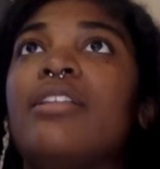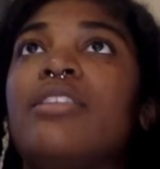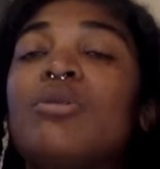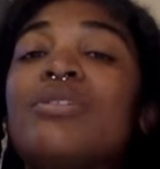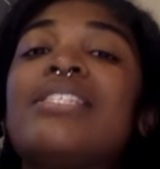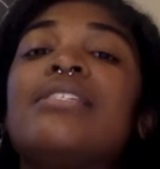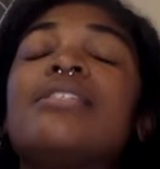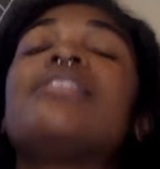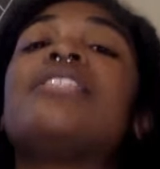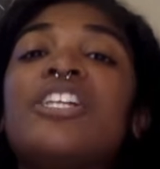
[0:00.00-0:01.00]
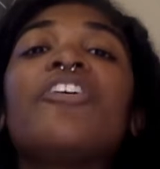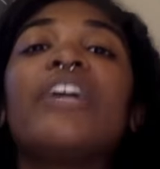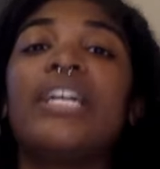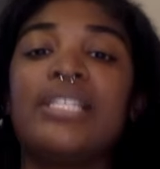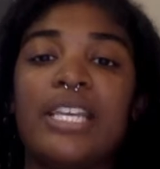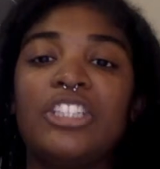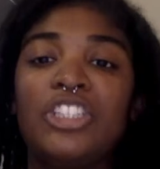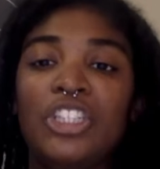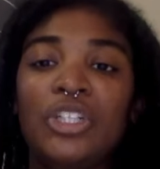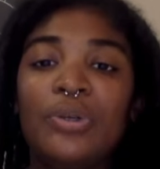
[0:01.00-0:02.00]
those serious
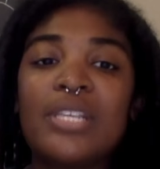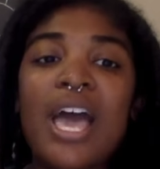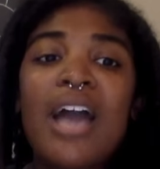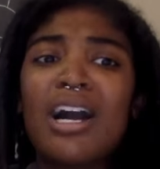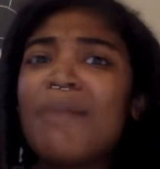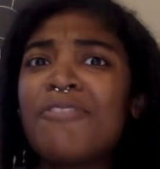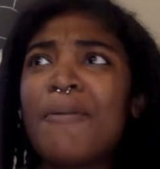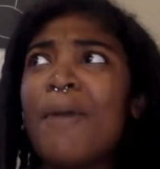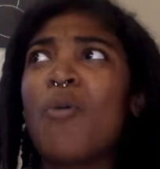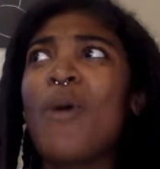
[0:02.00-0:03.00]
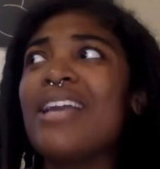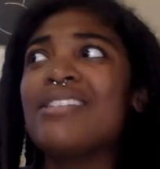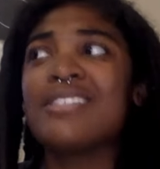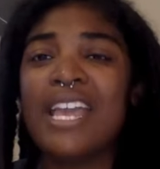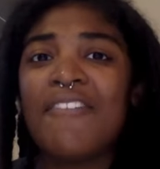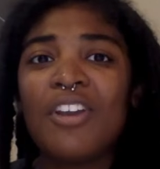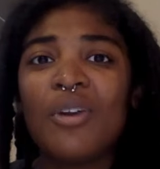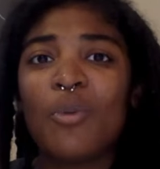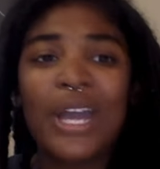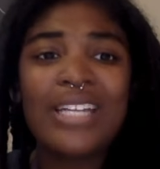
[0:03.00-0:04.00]
issues come from a white
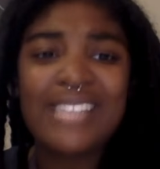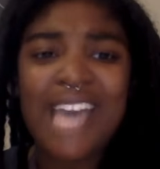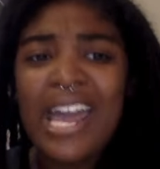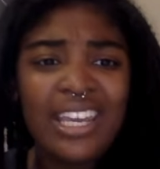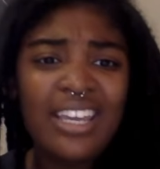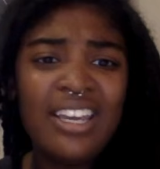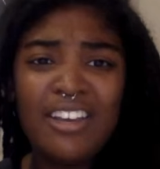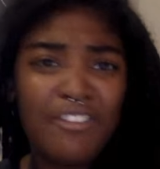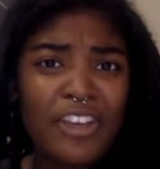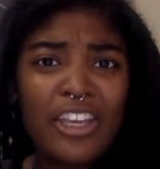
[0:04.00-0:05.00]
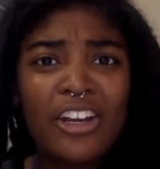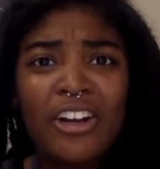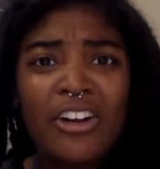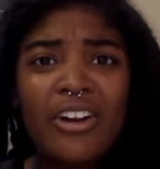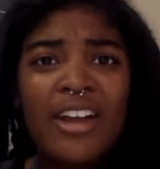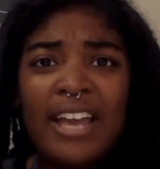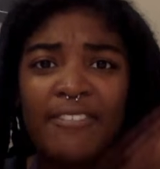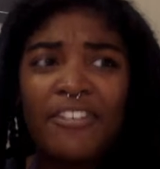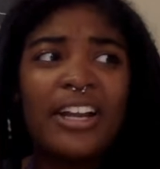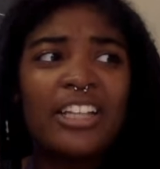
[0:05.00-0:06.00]
savior, white daddy figure
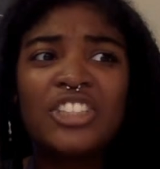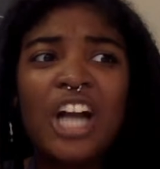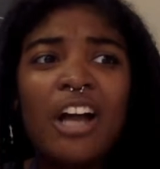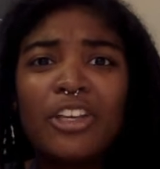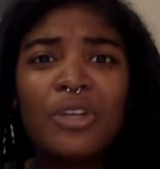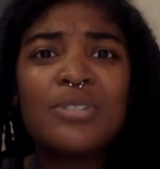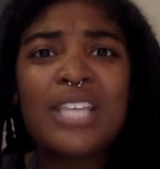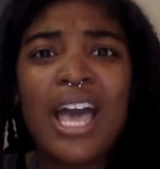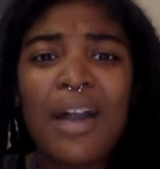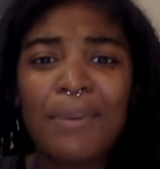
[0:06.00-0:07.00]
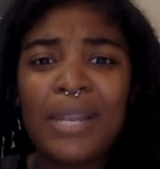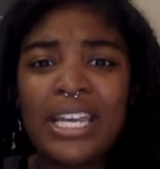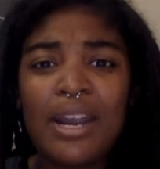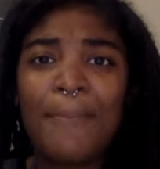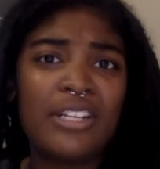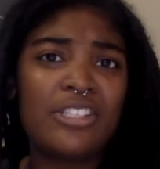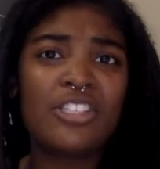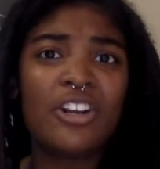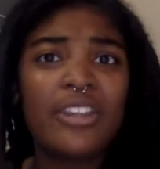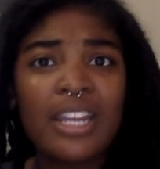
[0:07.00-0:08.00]
fucking John Cusack playing a
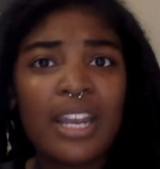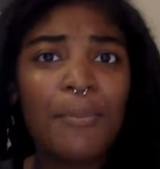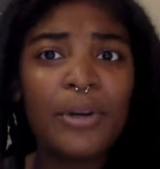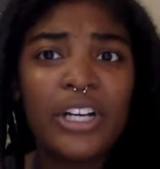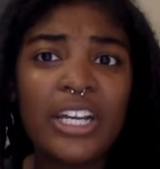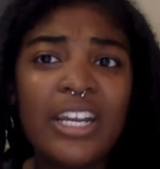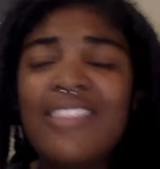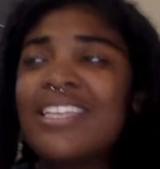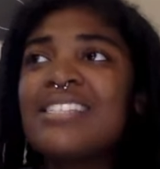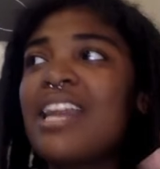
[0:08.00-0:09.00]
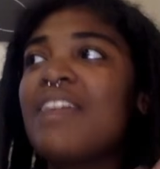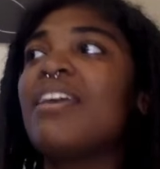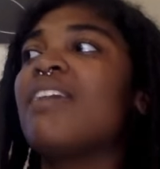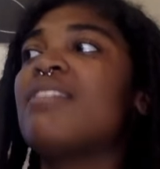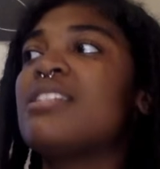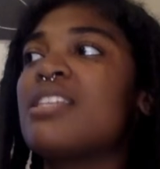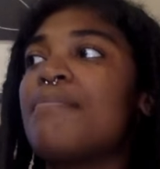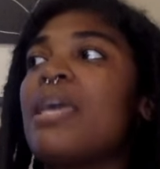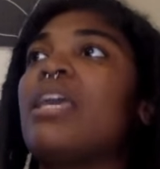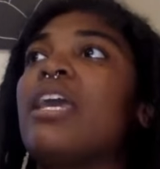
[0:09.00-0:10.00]
minister in the neighborhood, that's not even given to the
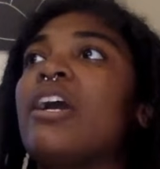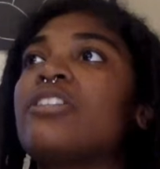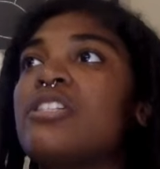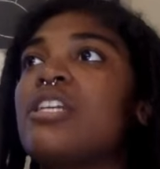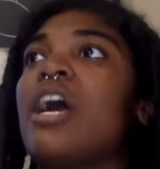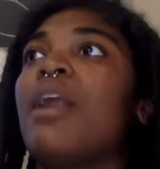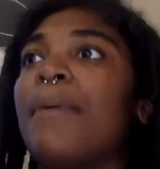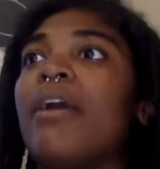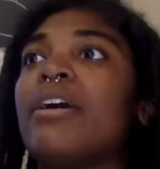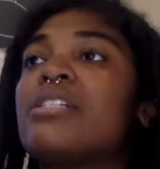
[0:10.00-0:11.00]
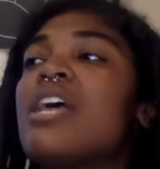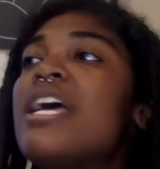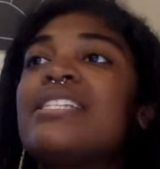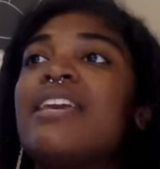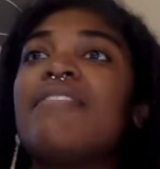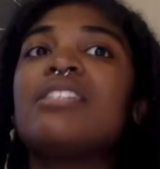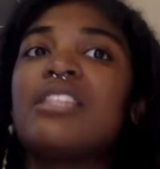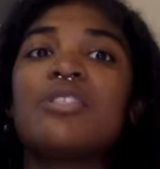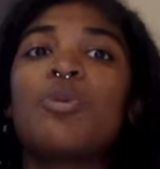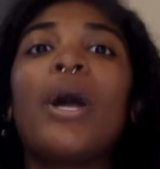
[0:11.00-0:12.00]
main character, Teyonah Parris. It's given to
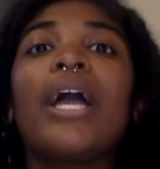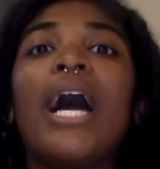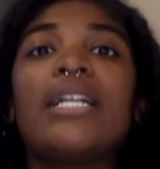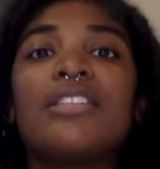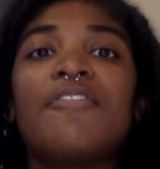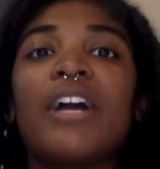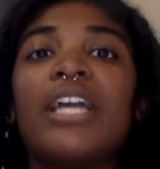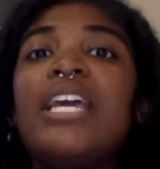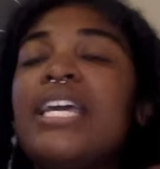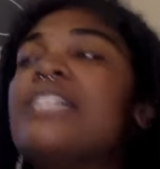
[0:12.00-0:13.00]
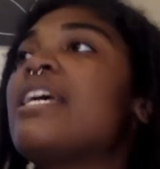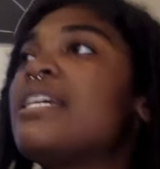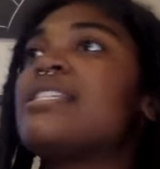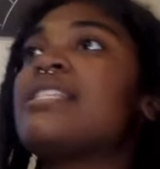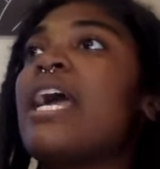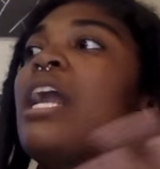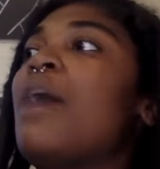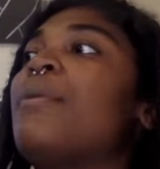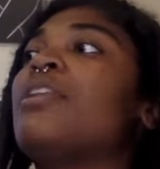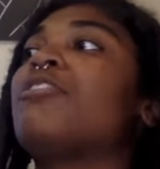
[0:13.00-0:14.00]
this white guy to fucking, he's gonna stand
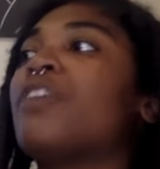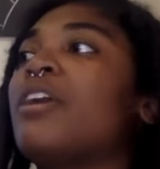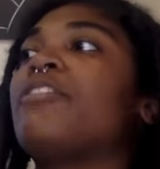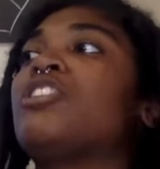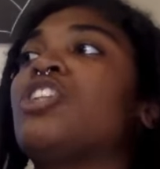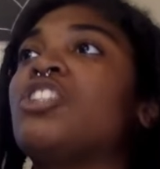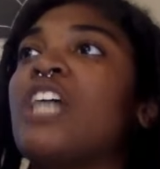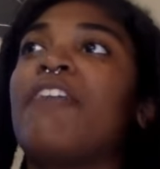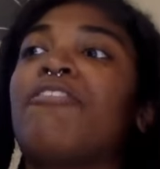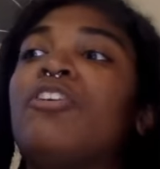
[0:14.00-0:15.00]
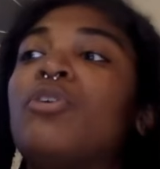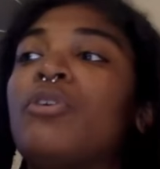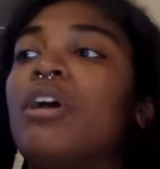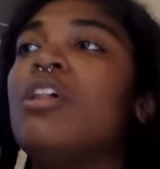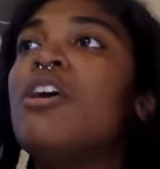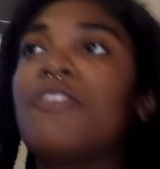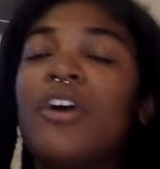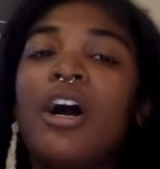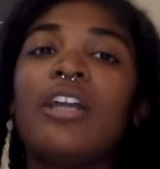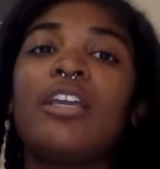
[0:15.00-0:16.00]
up in the front of a church at a funeral for
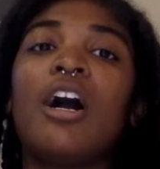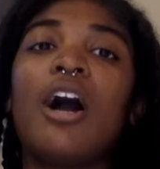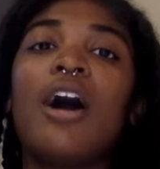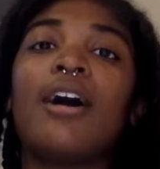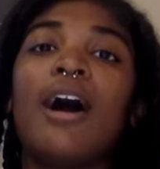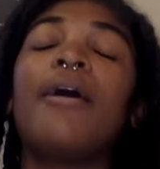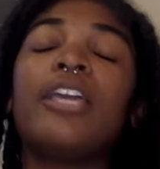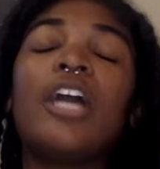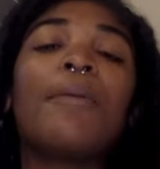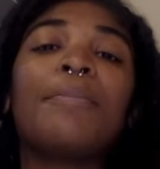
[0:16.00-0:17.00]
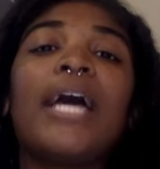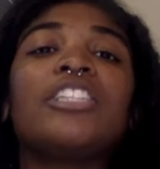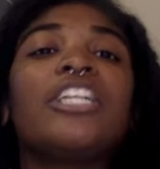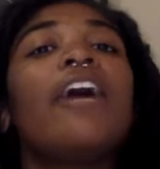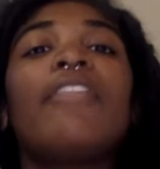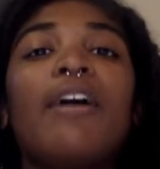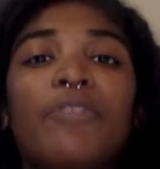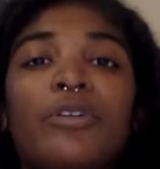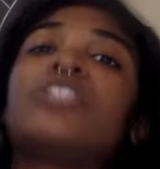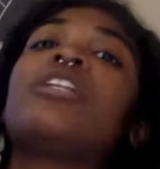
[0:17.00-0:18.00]
a young, a, a young black child that
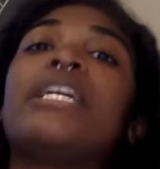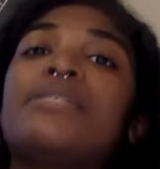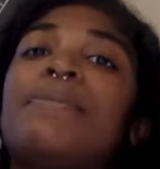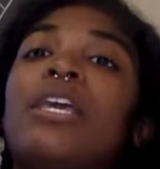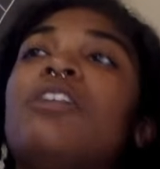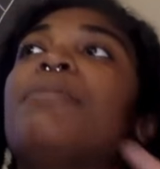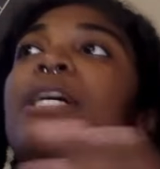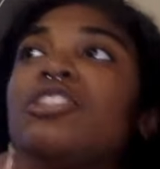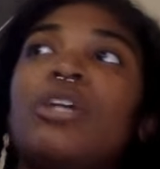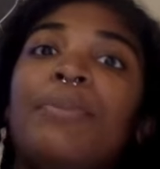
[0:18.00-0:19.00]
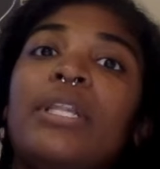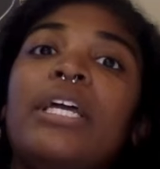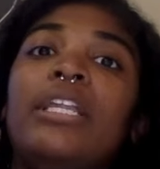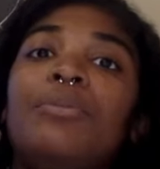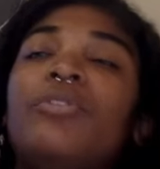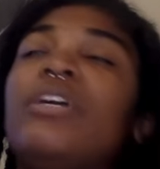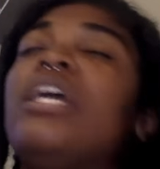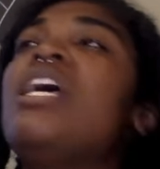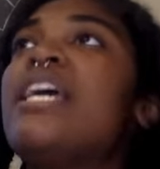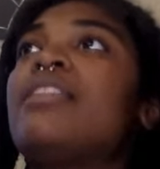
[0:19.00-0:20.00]
unfortunately has been killed by a stray bullet in the
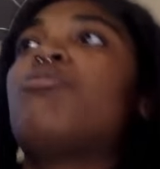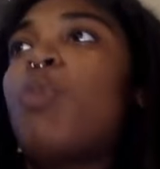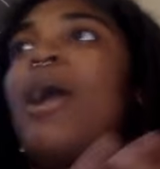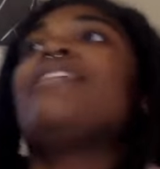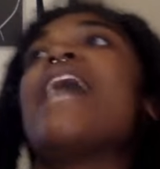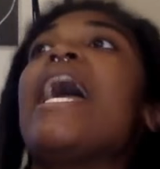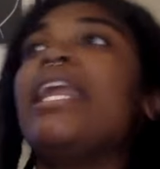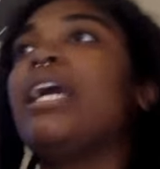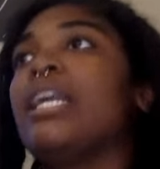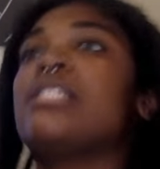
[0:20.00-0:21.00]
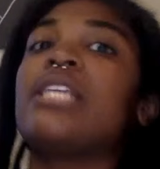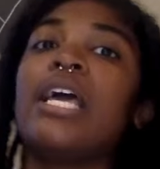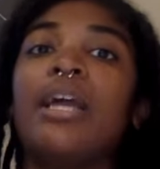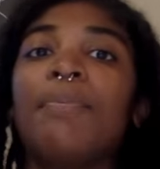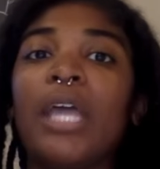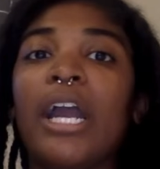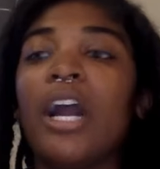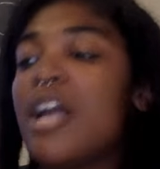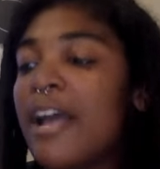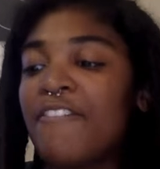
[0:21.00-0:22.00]
movie. He, white daddy gonna stand up
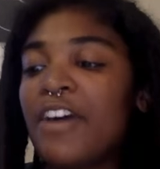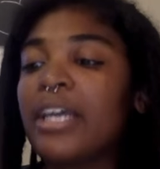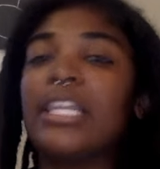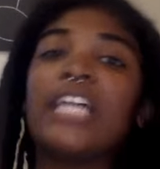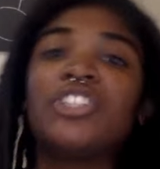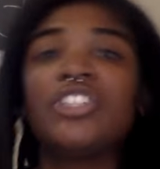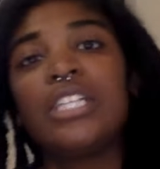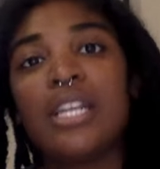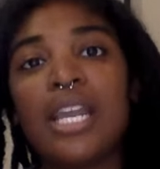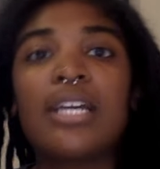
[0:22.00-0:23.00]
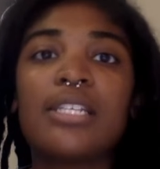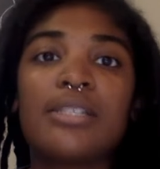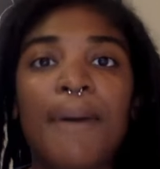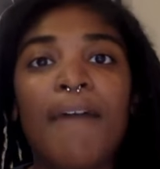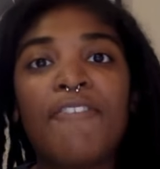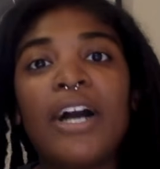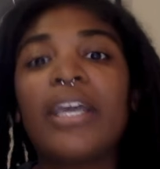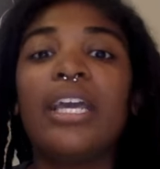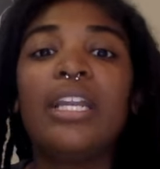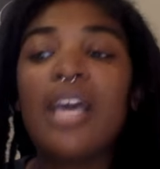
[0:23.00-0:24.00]
there and fucking lecture to the niggas about
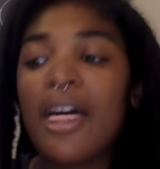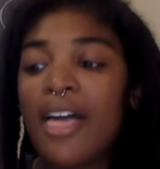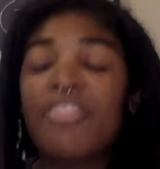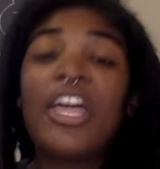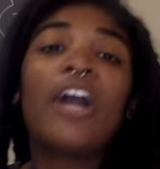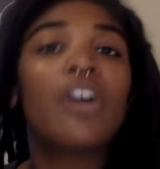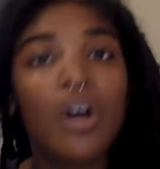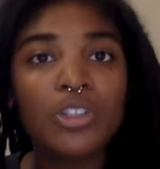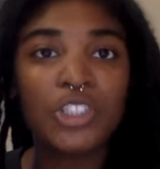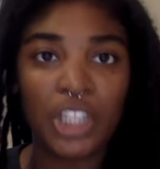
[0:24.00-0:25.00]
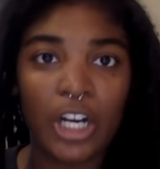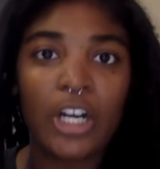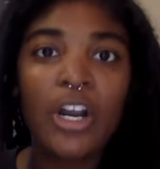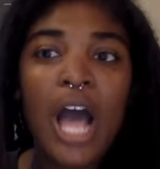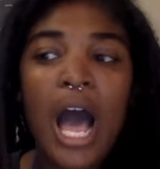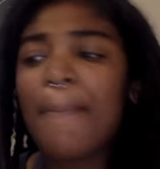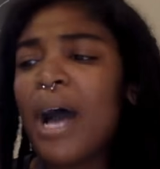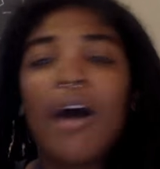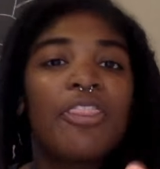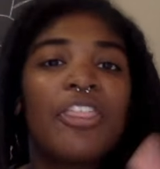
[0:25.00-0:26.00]
fucking their culture,
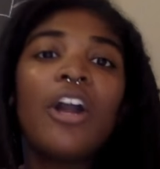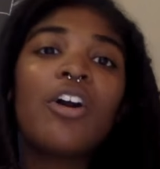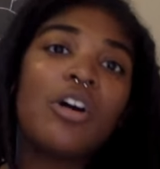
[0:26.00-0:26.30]
about how their